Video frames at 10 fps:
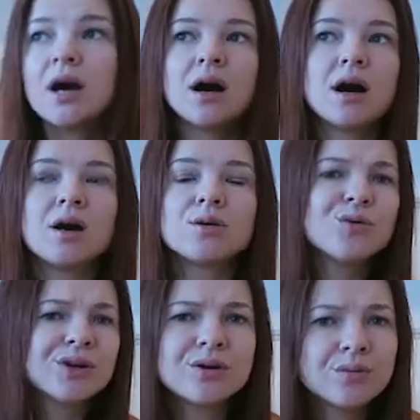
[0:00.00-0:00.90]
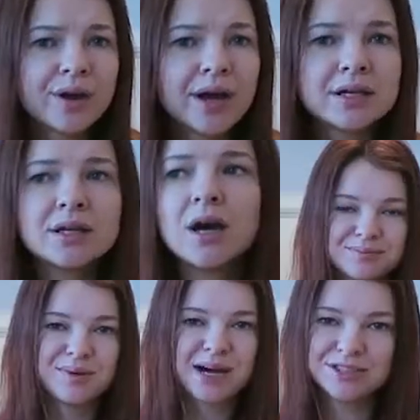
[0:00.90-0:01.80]
uh, cookerman,
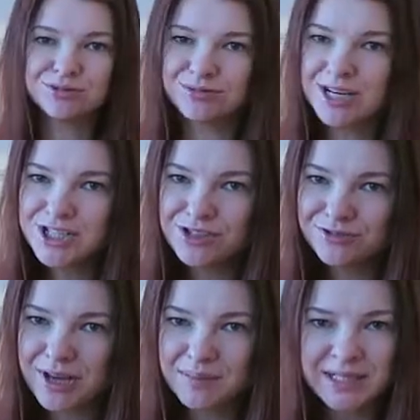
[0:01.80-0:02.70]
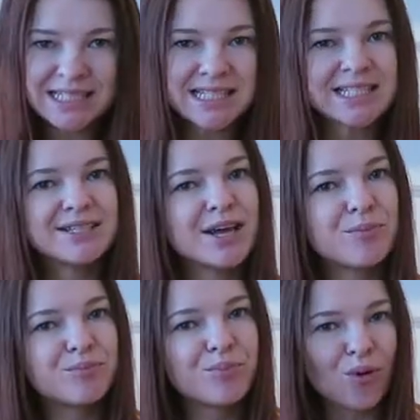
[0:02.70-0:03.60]
but Russian feminists
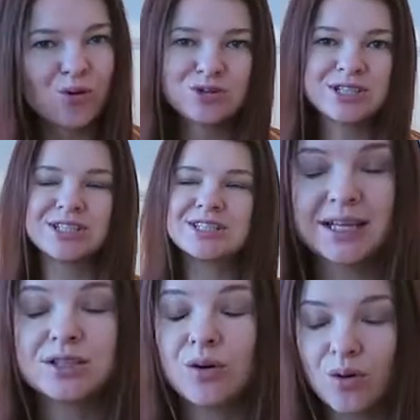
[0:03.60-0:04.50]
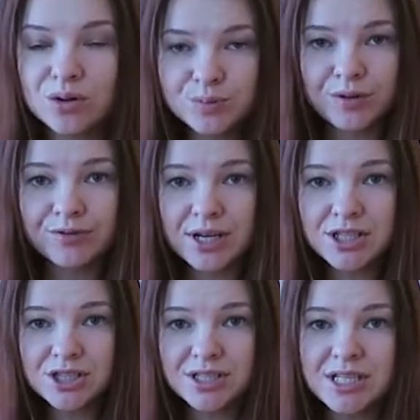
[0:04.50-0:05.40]
oppose it and call
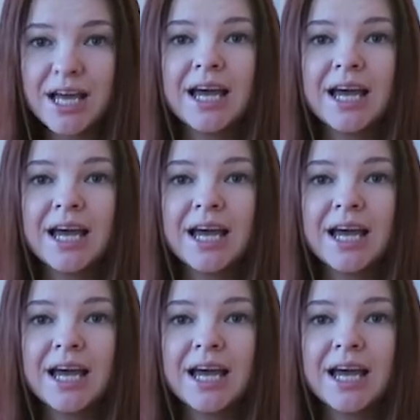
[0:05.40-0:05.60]
professions